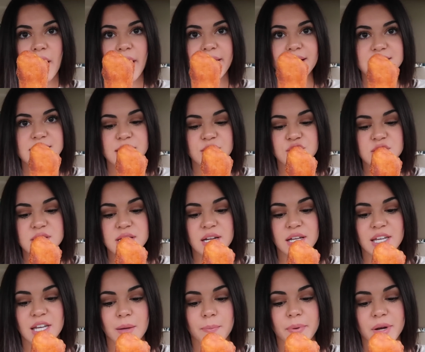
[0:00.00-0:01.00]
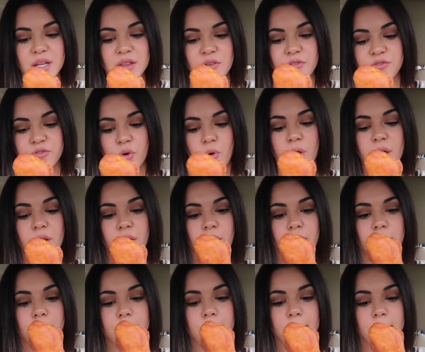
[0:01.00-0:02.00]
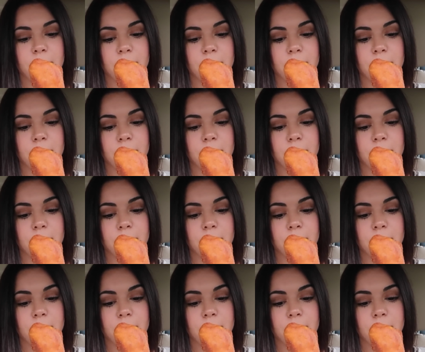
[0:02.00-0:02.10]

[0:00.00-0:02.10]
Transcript: I guess I just need to keep it in the foil.